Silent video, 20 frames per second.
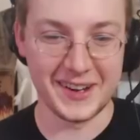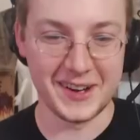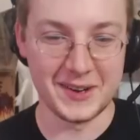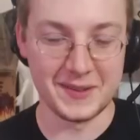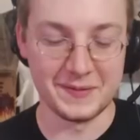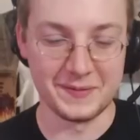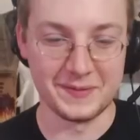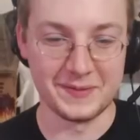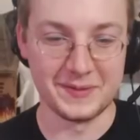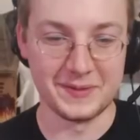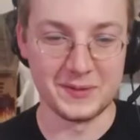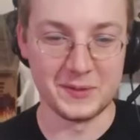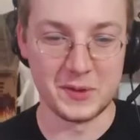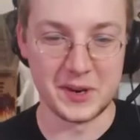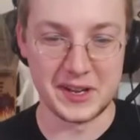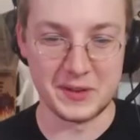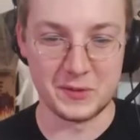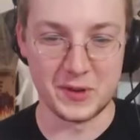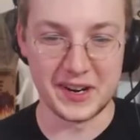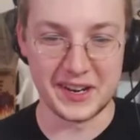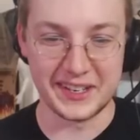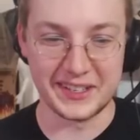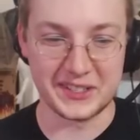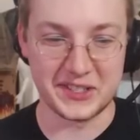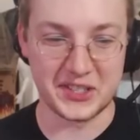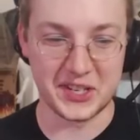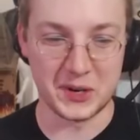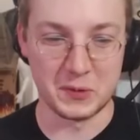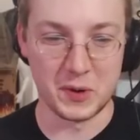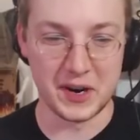Oh, do we have any orders what, coming
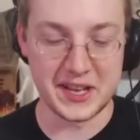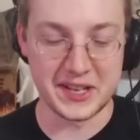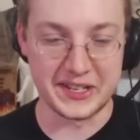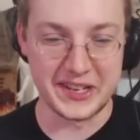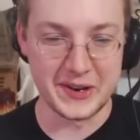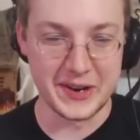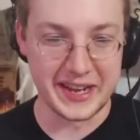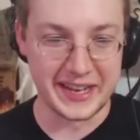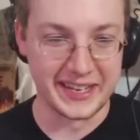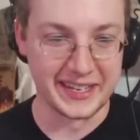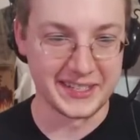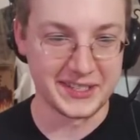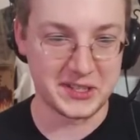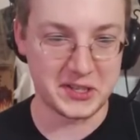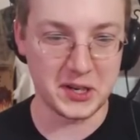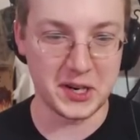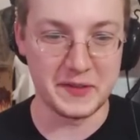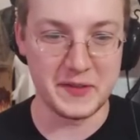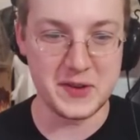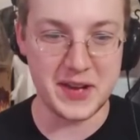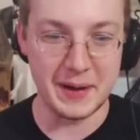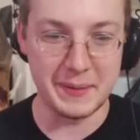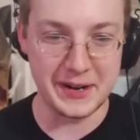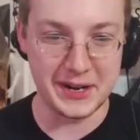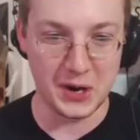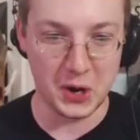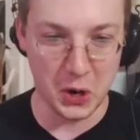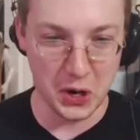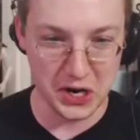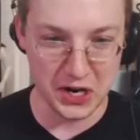up? Sir, what are you doing? Sir, are you coming
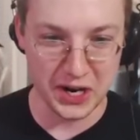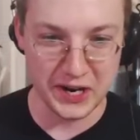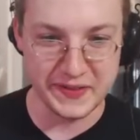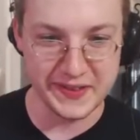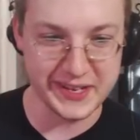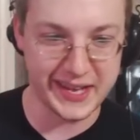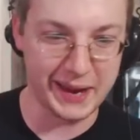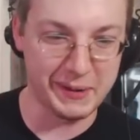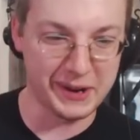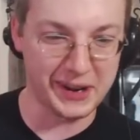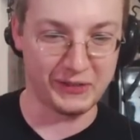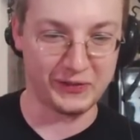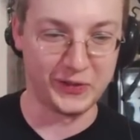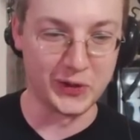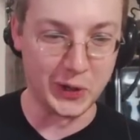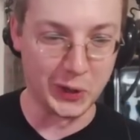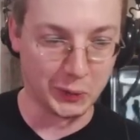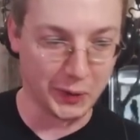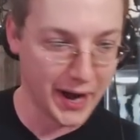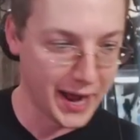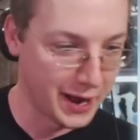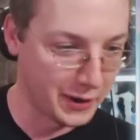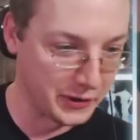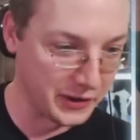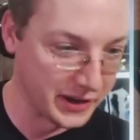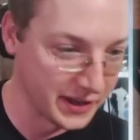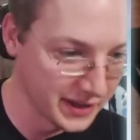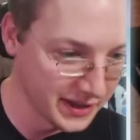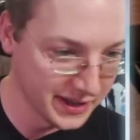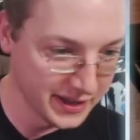to order or are you coming to fool
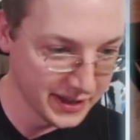around?